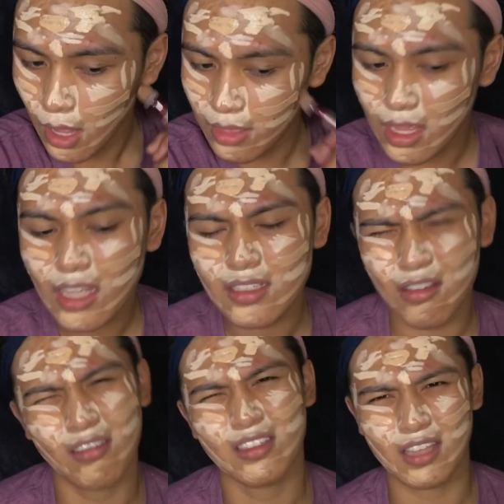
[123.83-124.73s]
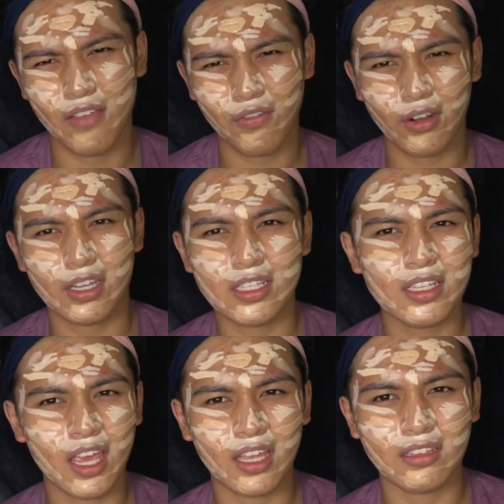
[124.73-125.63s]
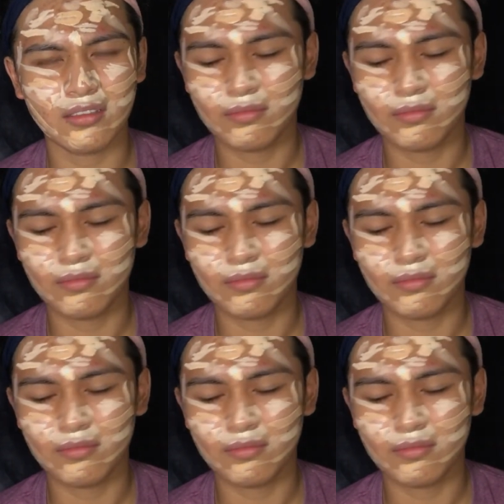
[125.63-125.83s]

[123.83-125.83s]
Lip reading: I think it's not safe for the skin.